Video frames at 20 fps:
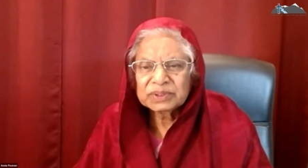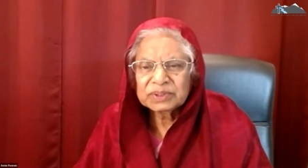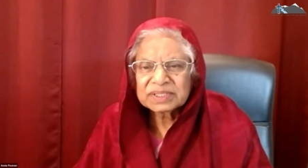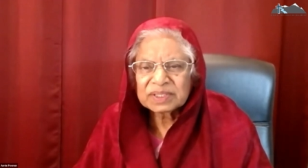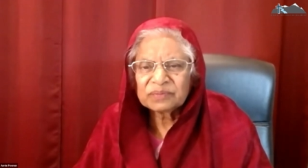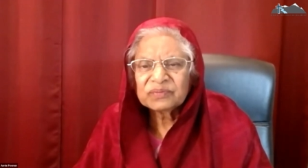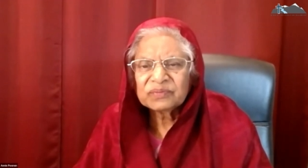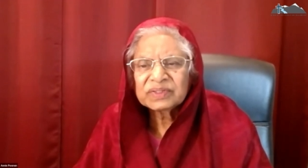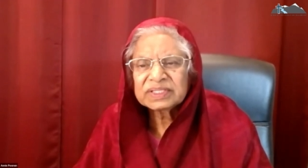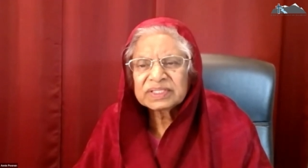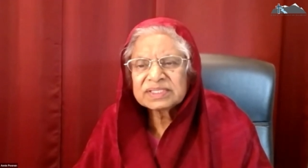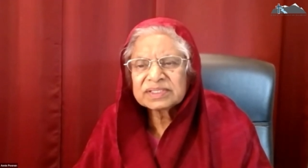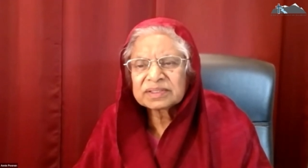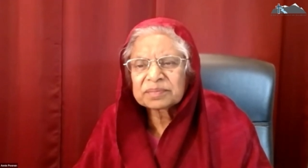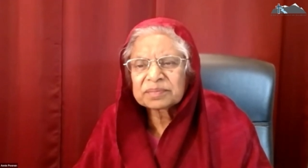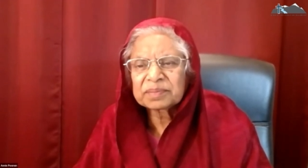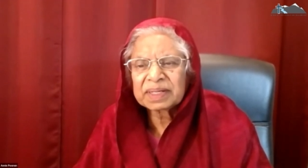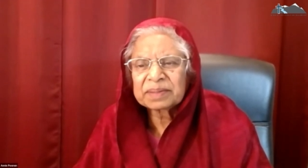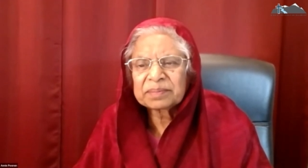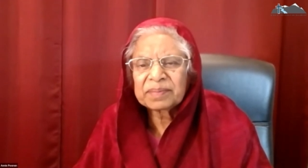put some words
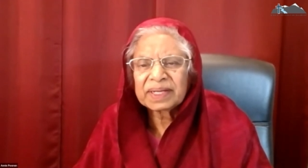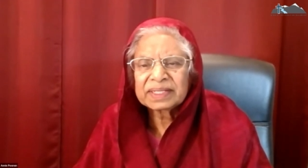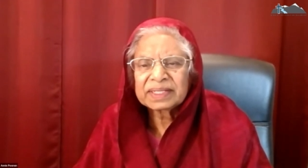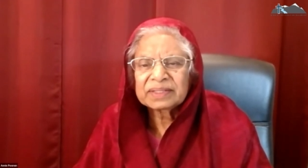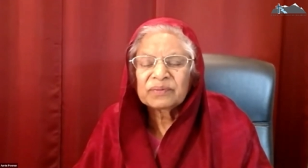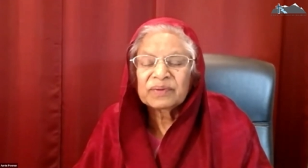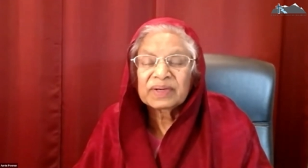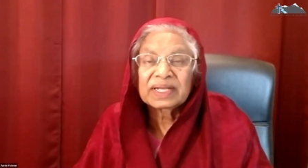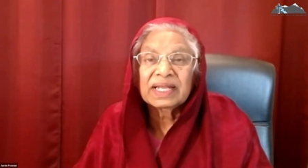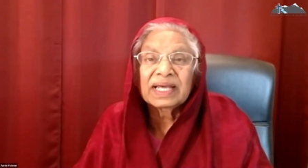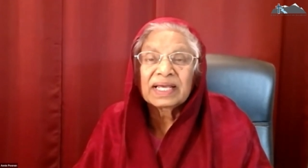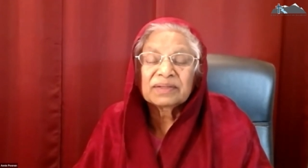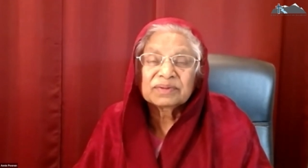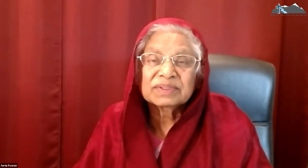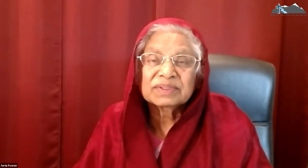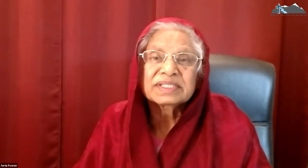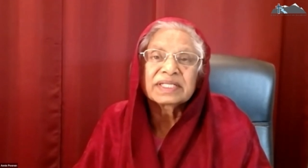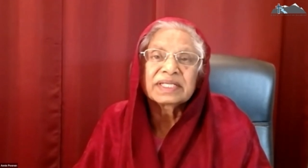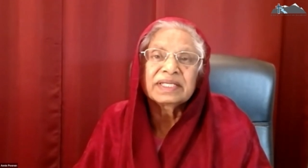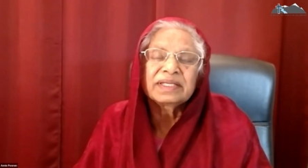in my mind while I
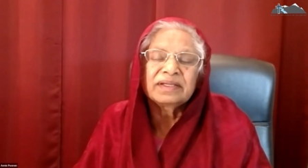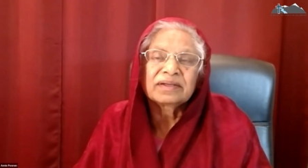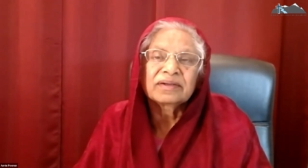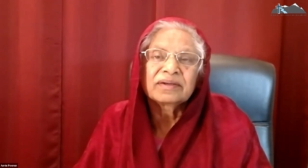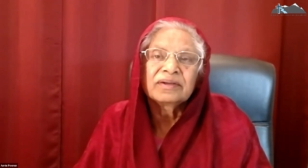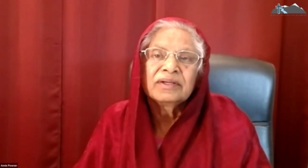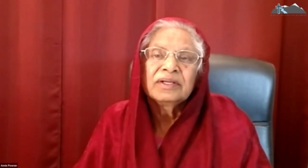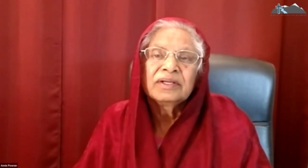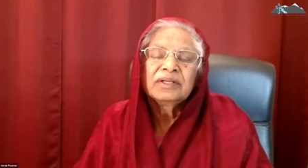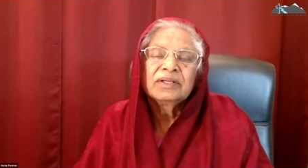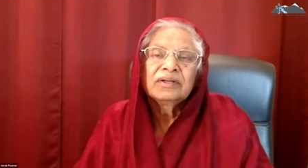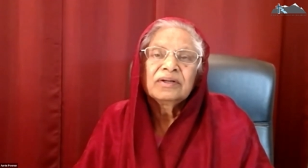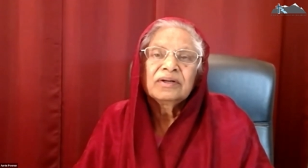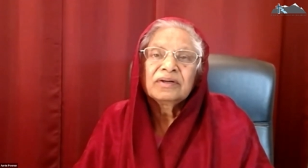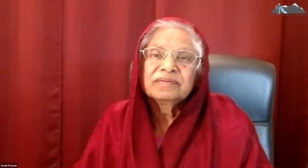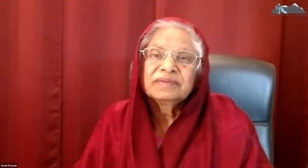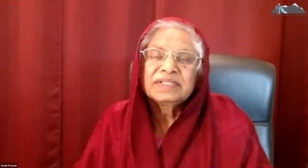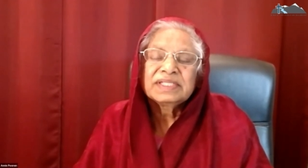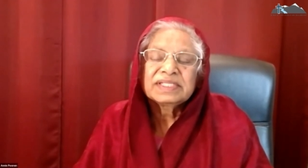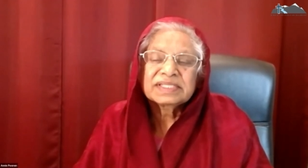was thinking
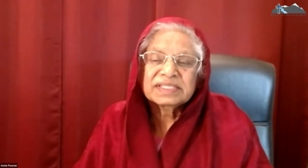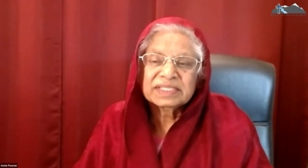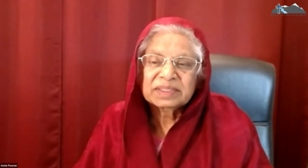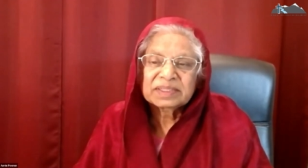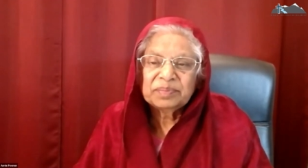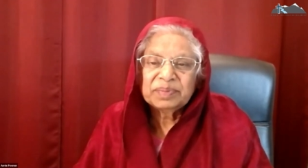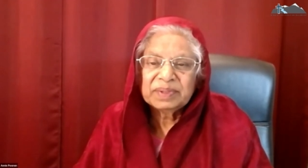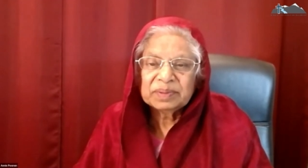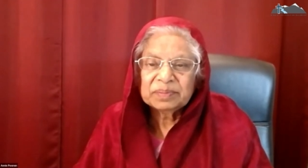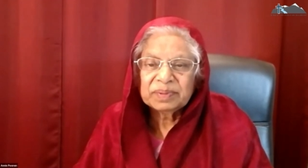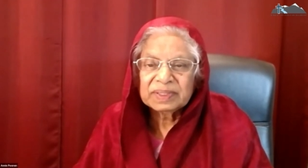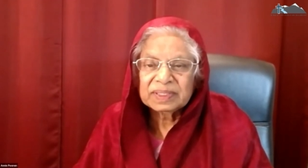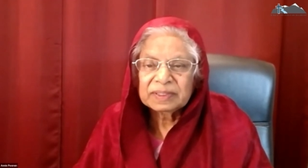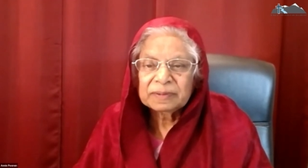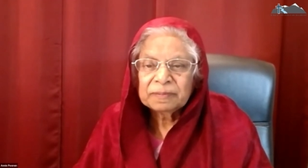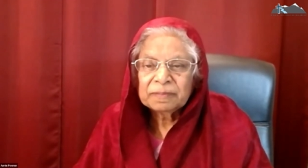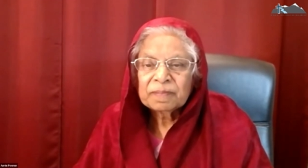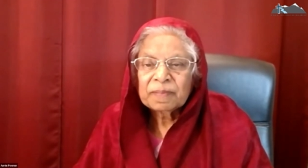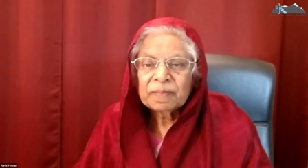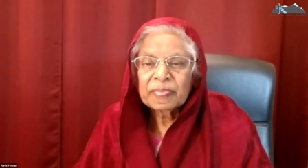of these sick people,